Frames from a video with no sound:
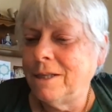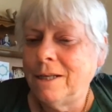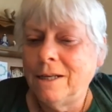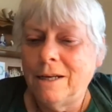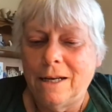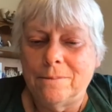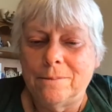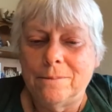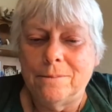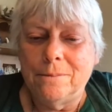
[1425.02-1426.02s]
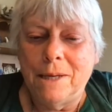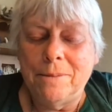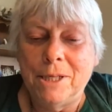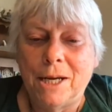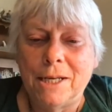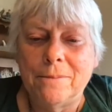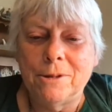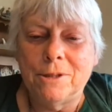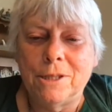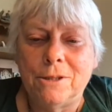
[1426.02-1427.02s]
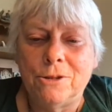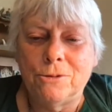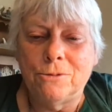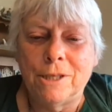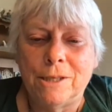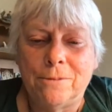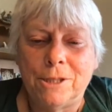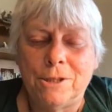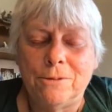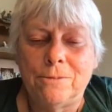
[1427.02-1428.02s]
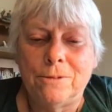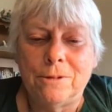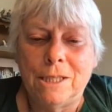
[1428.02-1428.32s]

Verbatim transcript: um, maybe not able to enjoy what you,